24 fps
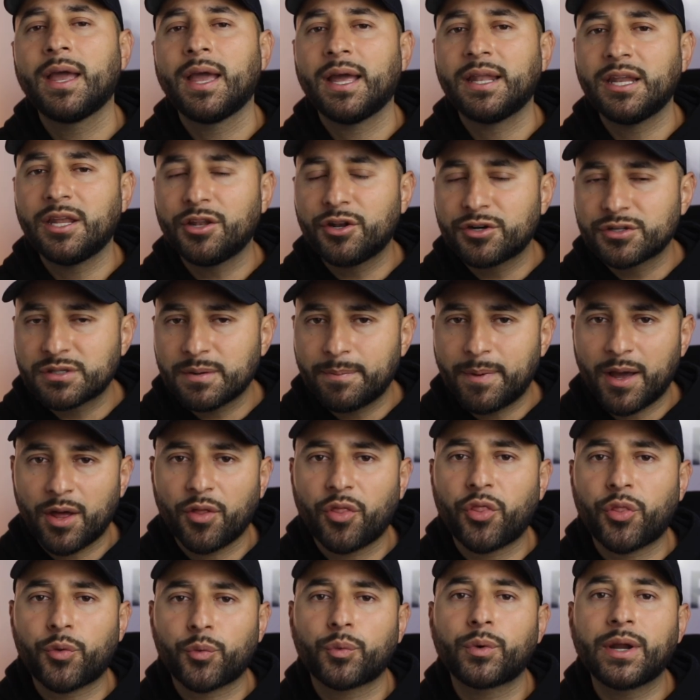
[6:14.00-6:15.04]
and then there's
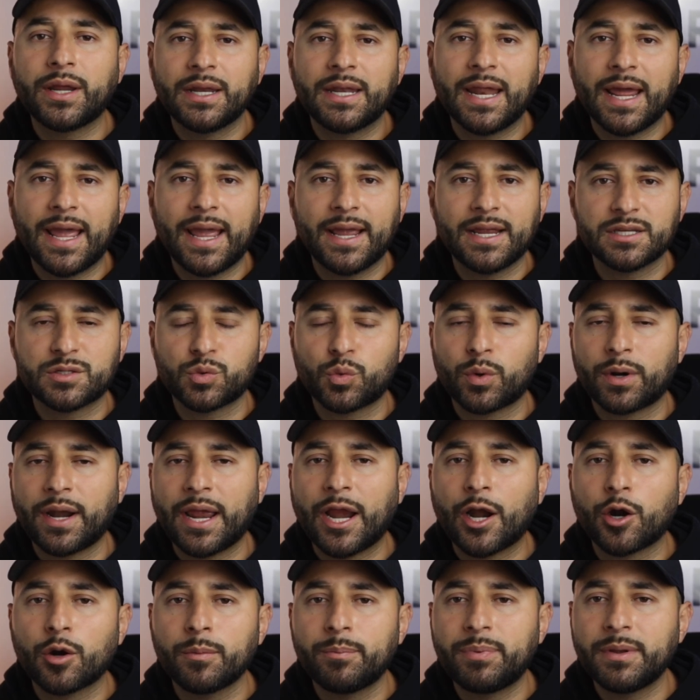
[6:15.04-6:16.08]
about 3 days where
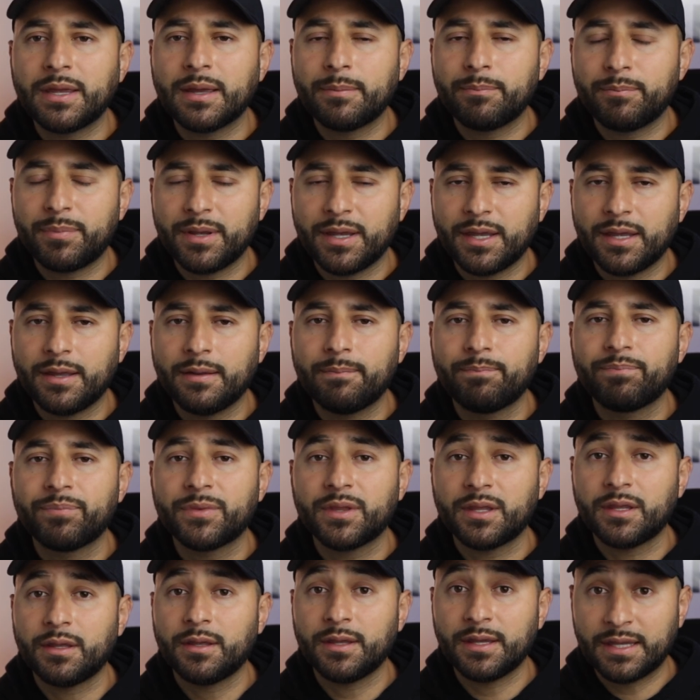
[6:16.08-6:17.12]
Airbnb
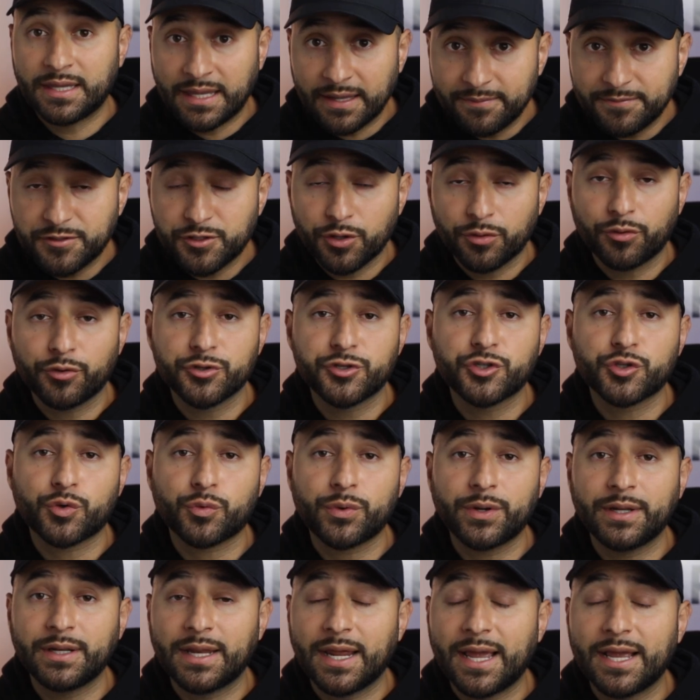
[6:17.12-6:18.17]
gives you those
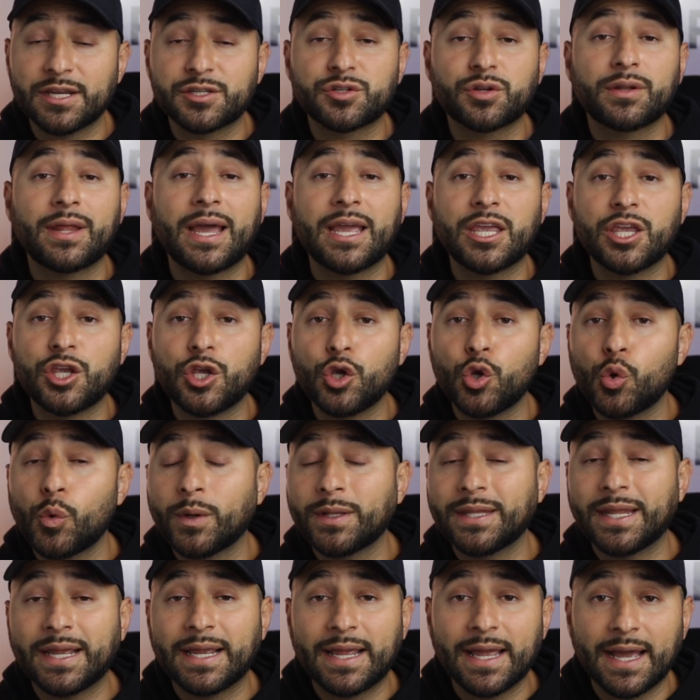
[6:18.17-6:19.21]
3 days so that you
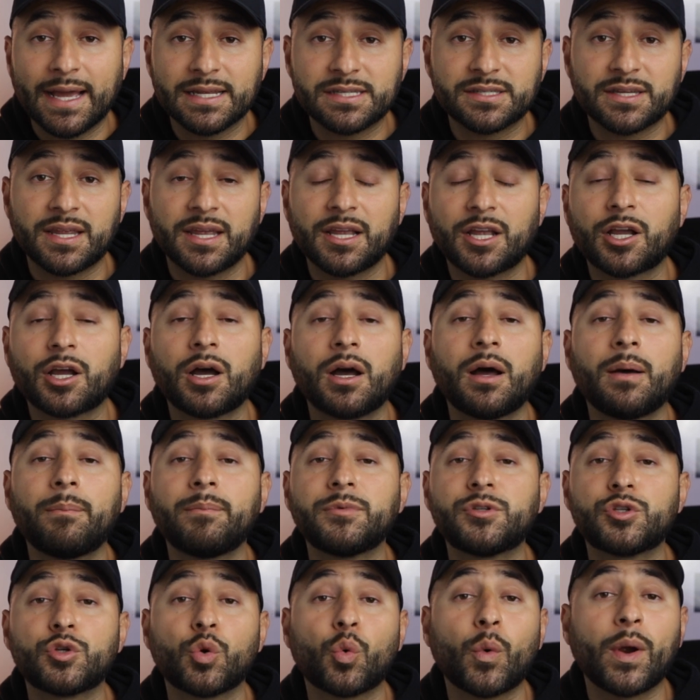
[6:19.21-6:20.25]
and the guest can come
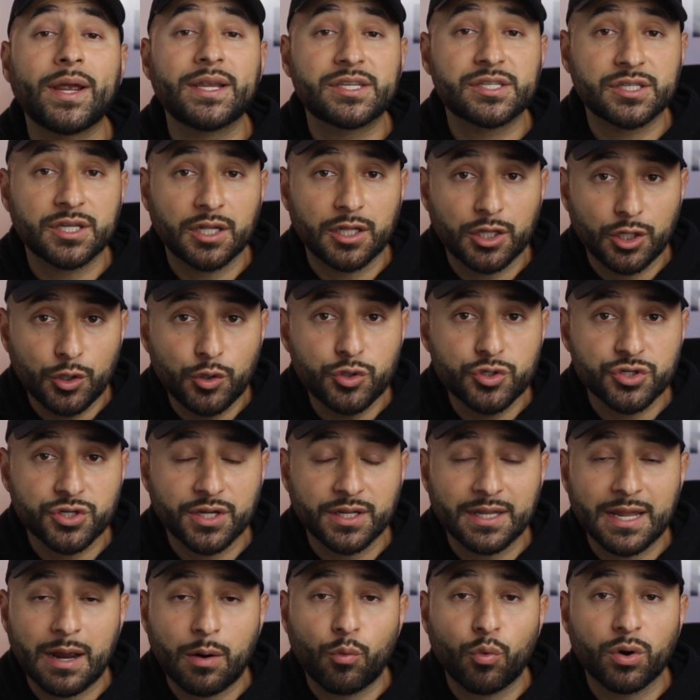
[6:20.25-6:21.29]
to a
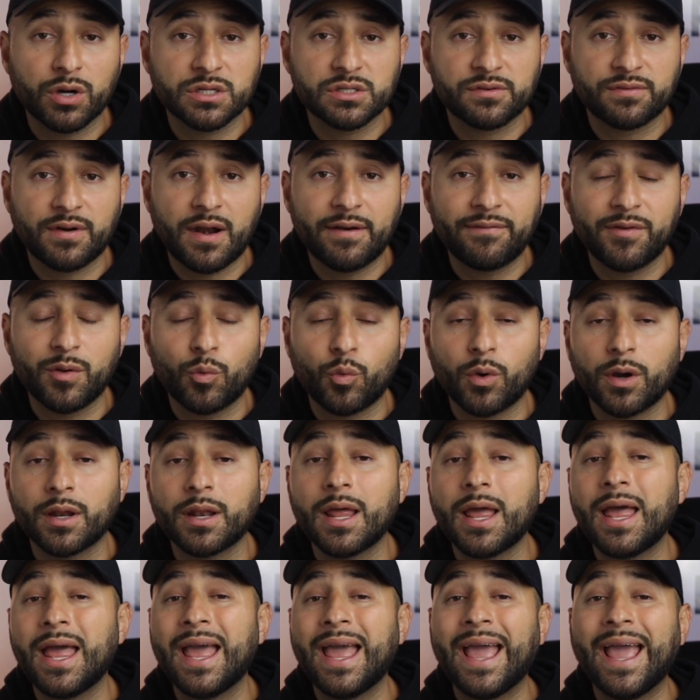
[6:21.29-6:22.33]
solution that works for everyone.
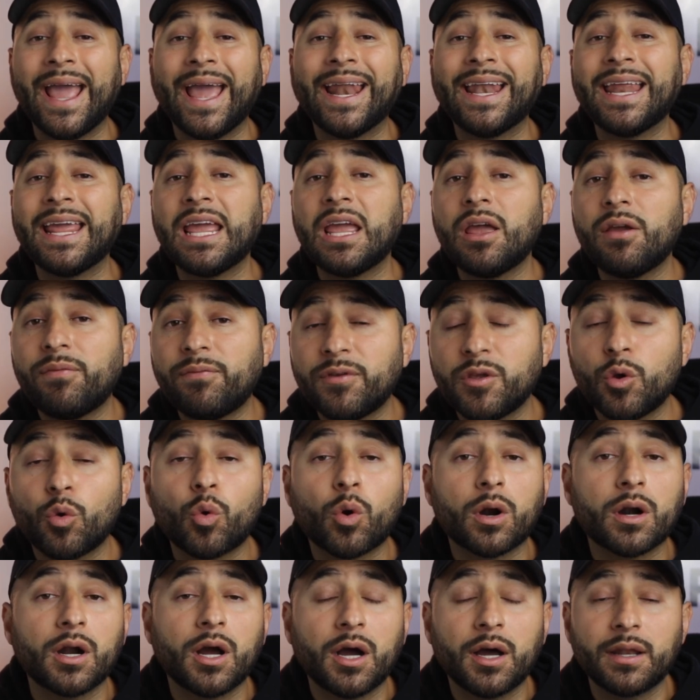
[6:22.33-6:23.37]
And if you
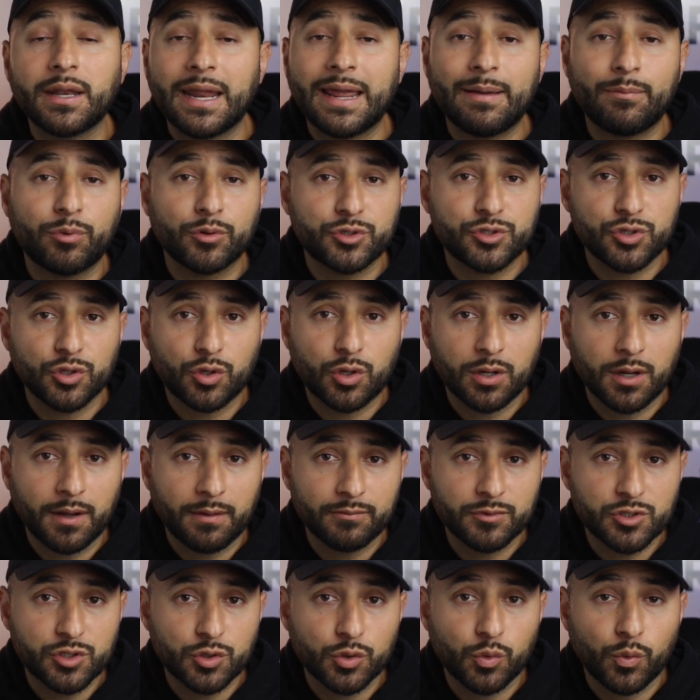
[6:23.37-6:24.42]
are unable to
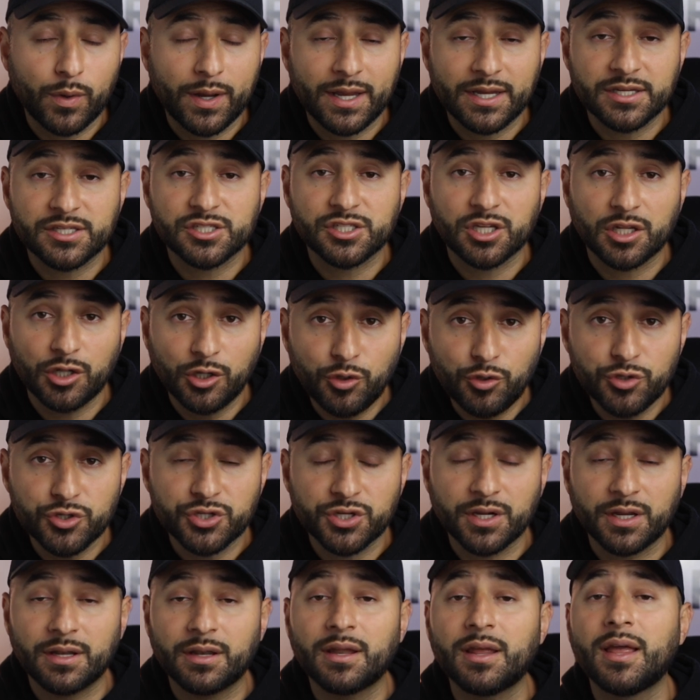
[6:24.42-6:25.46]
come to a
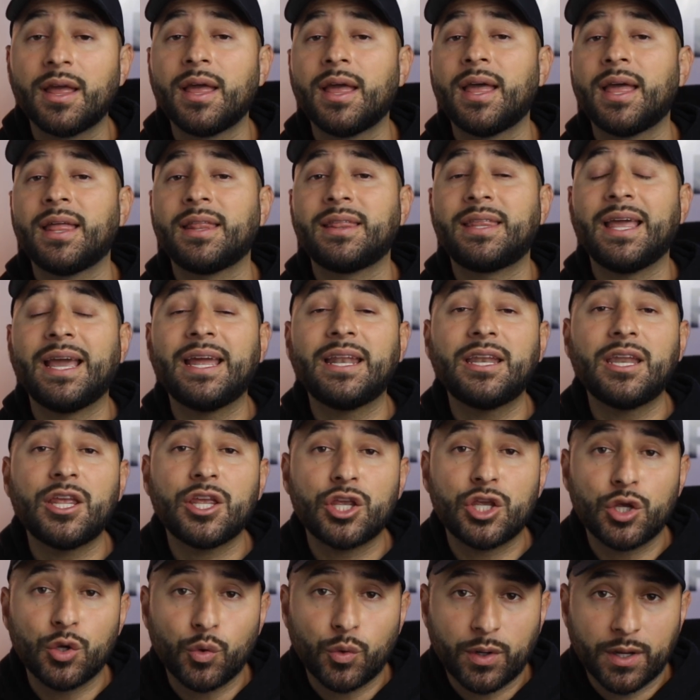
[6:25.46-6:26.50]
solution, then
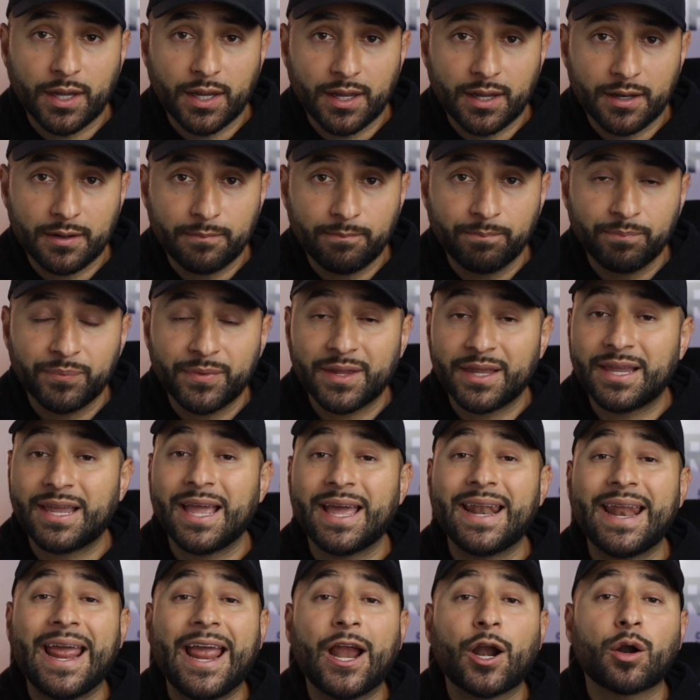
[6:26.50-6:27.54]
you can
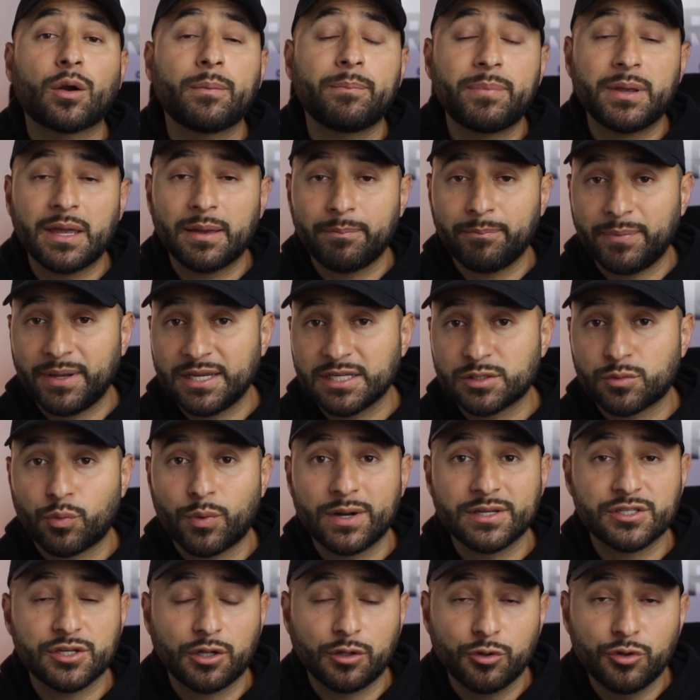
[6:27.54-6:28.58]
get Airbnb's
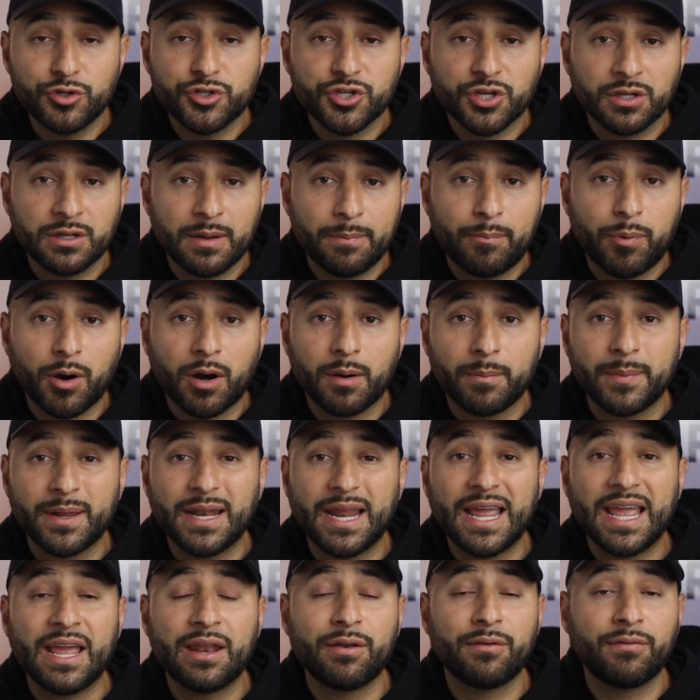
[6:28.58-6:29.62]
resolution
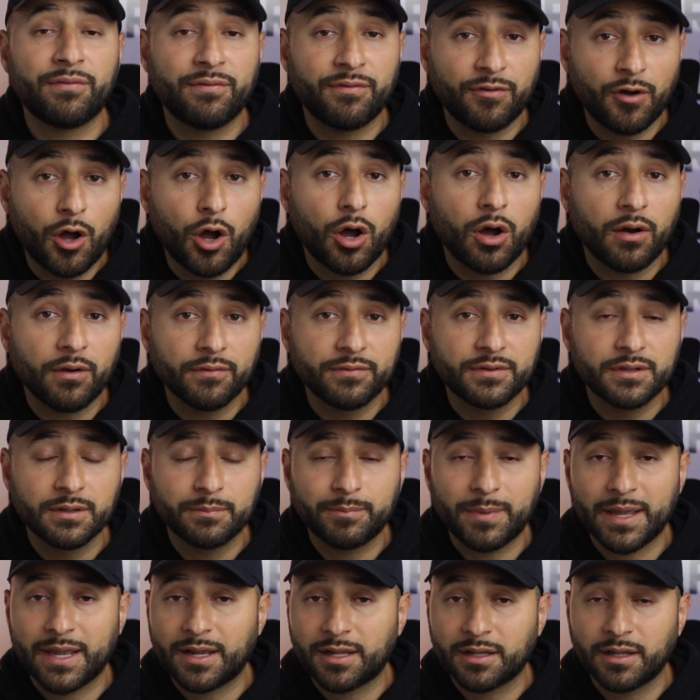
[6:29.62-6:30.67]
department involved
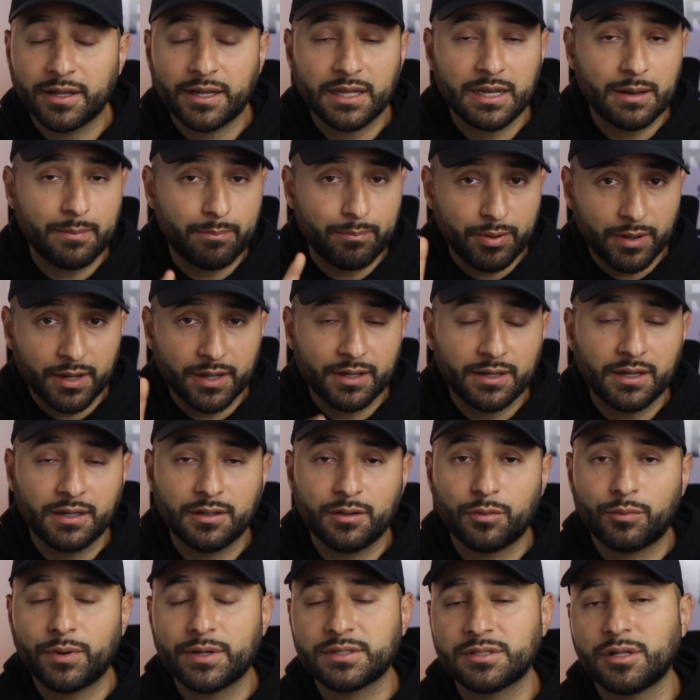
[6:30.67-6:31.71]
by clicking a button in
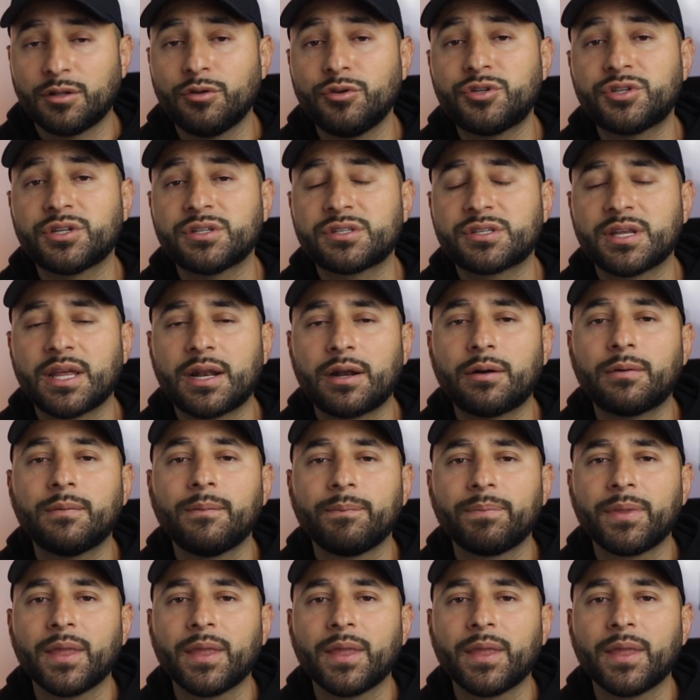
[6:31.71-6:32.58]
the resolution center,